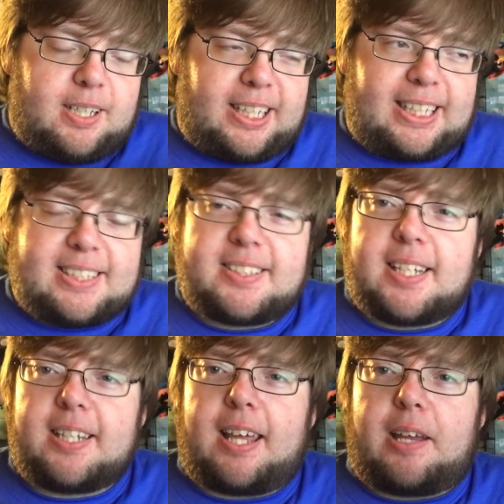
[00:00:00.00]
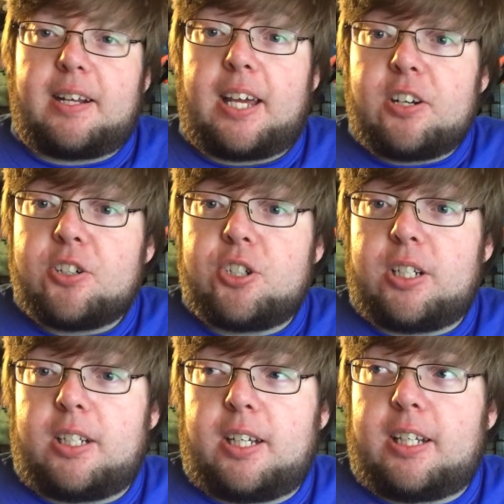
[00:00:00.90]
like I said, that
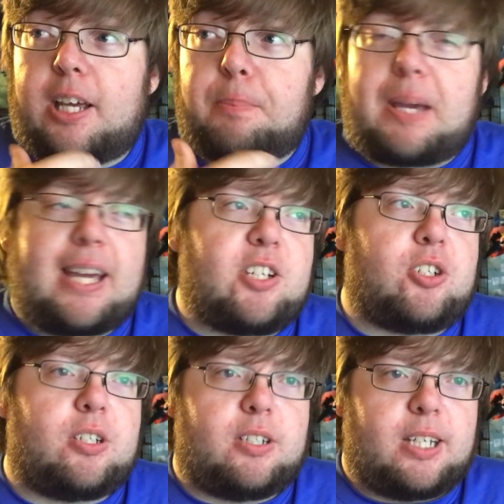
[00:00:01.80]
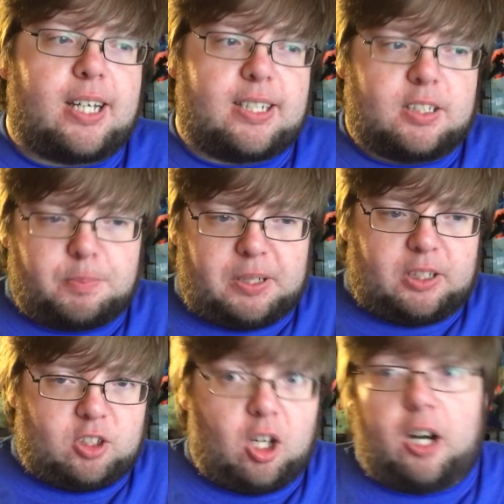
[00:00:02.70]
energy and that passion has
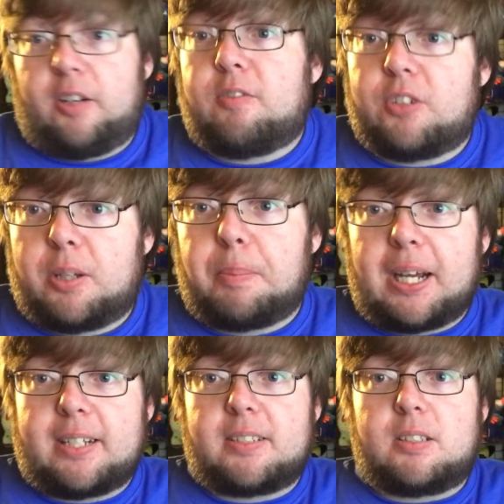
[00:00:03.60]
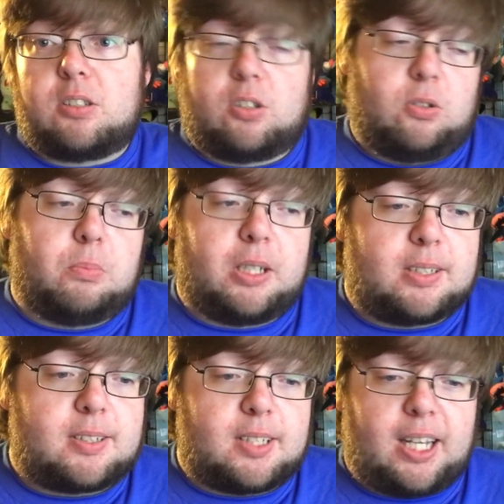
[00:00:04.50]
been gone for the past 2
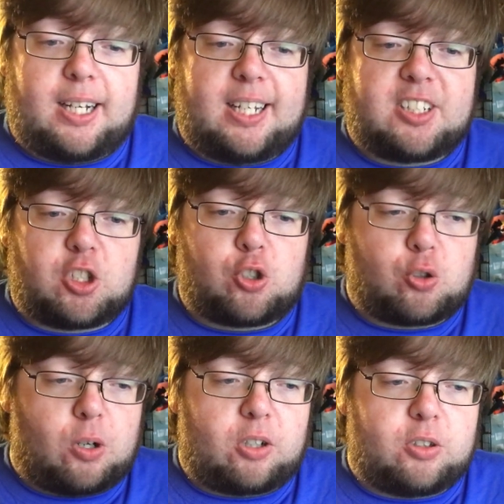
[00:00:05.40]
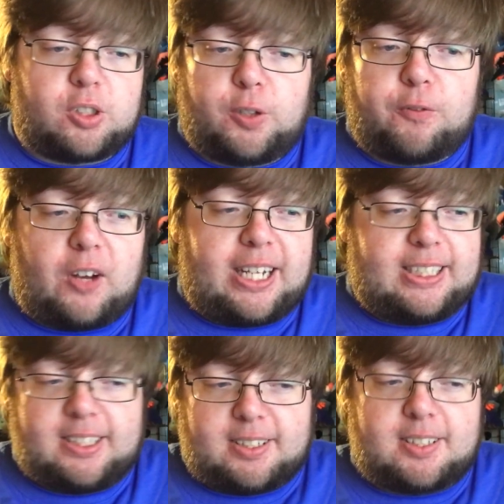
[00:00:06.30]
months, and it's a struggle to
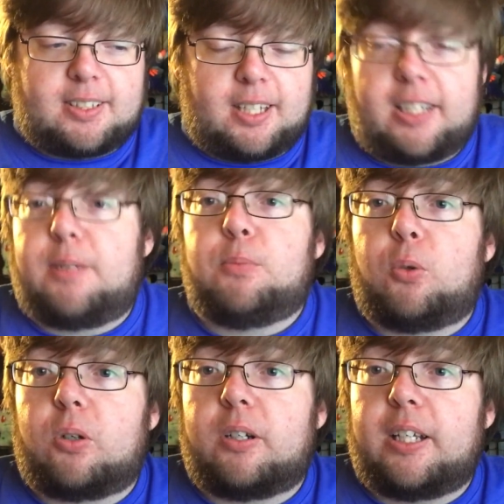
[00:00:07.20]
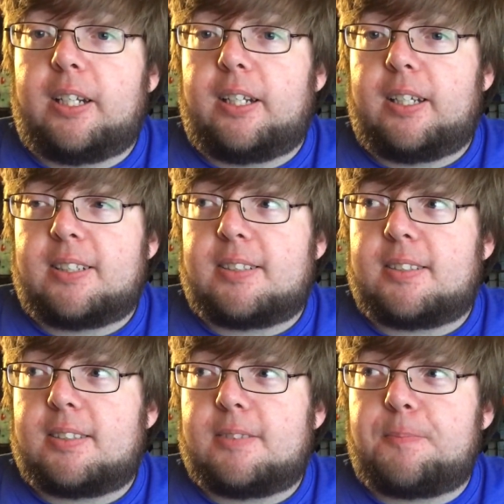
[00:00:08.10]
find it anymore. And
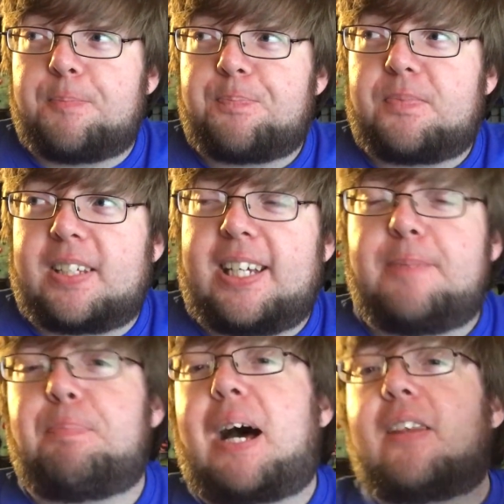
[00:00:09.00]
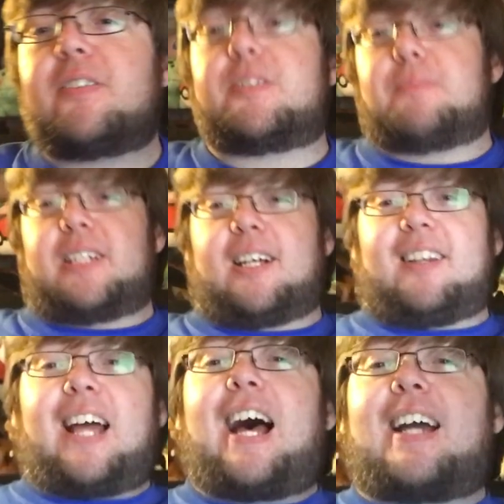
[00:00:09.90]
it bothers me a
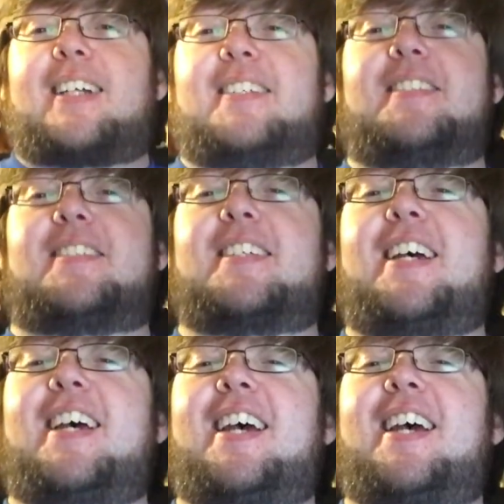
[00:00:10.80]
lot, because